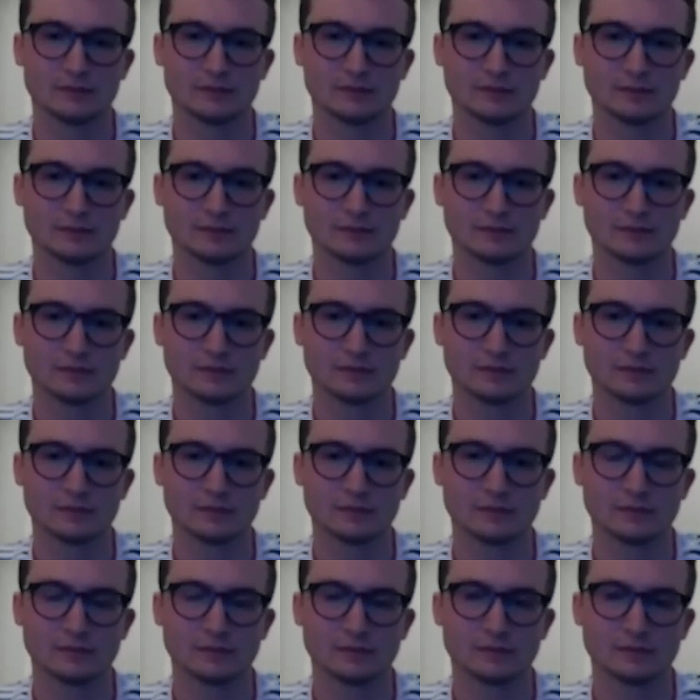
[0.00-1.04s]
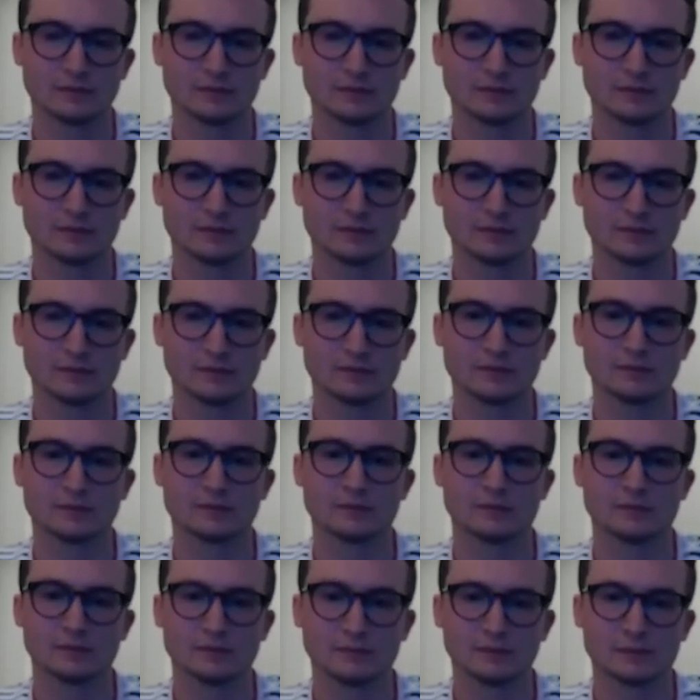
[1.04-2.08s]

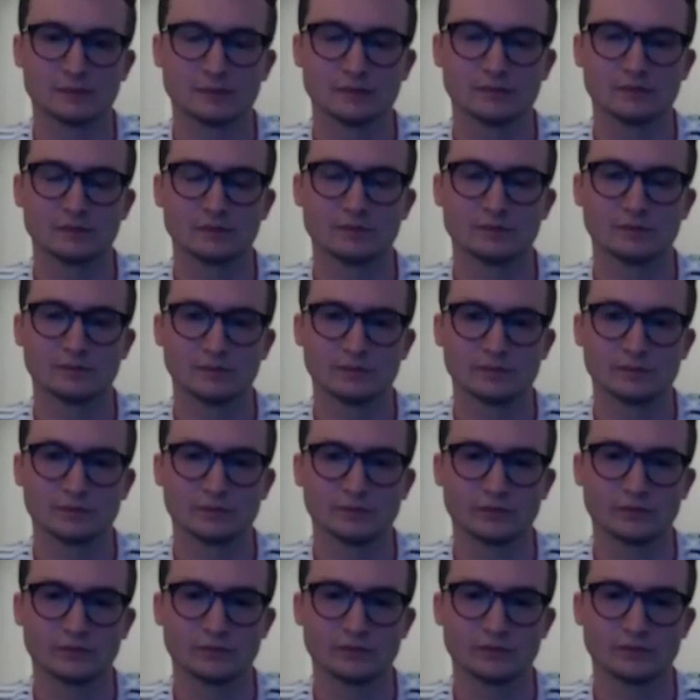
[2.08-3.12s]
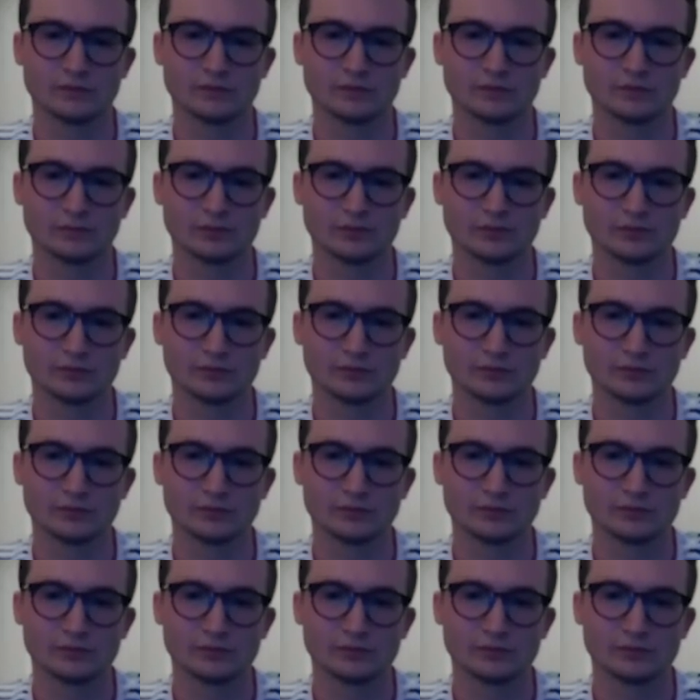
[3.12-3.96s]
This person isn't speaking.